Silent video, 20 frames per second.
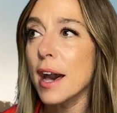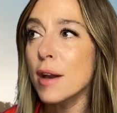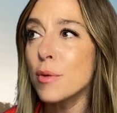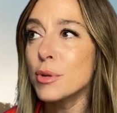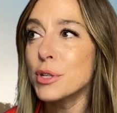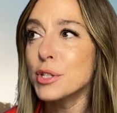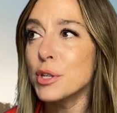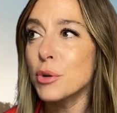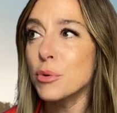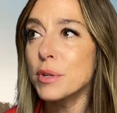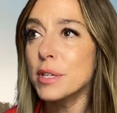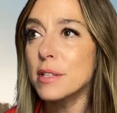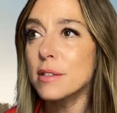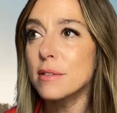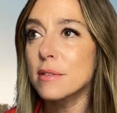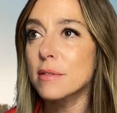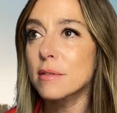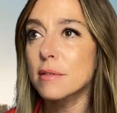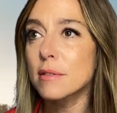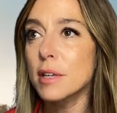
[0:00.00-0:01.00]
I was
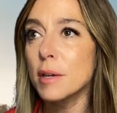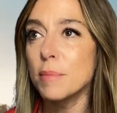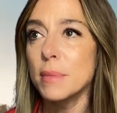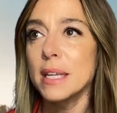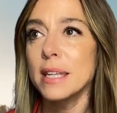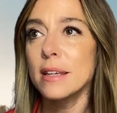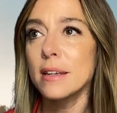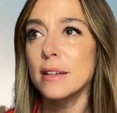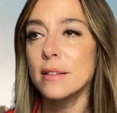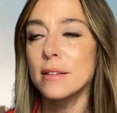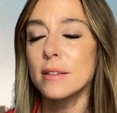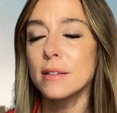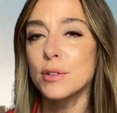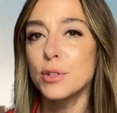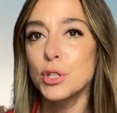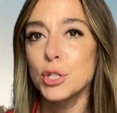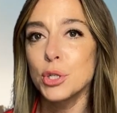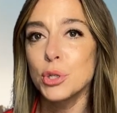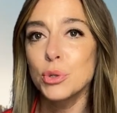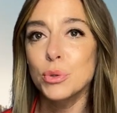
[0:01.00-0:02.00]
always committed
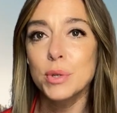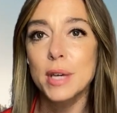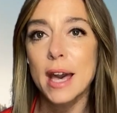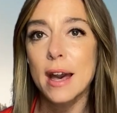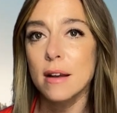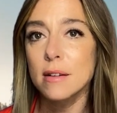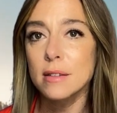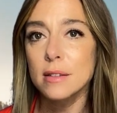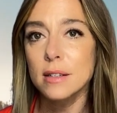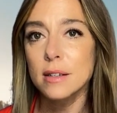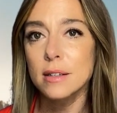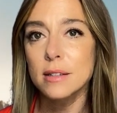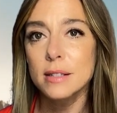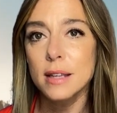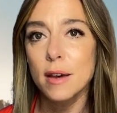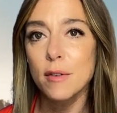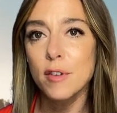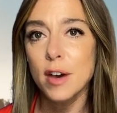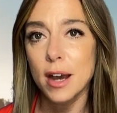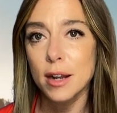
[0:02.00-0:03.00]
to casting
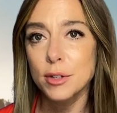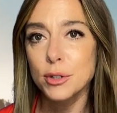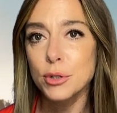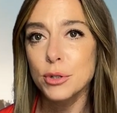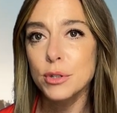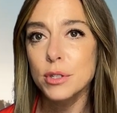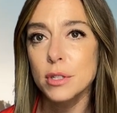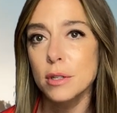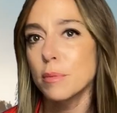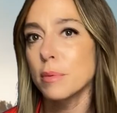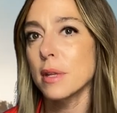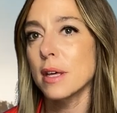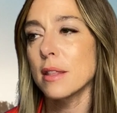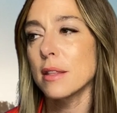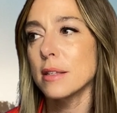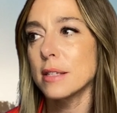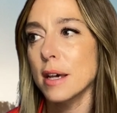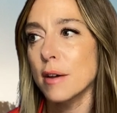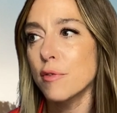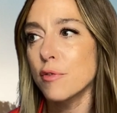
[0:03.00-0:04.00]
deaf actors to play
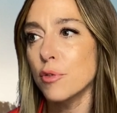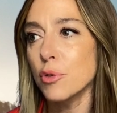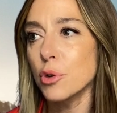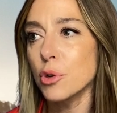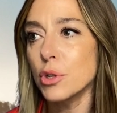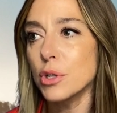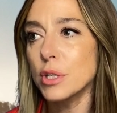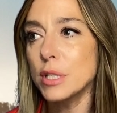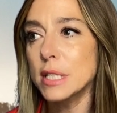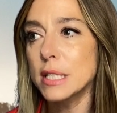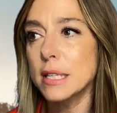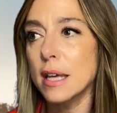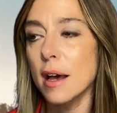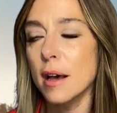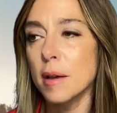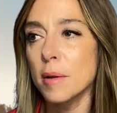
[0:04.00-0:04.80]
the deaf roles.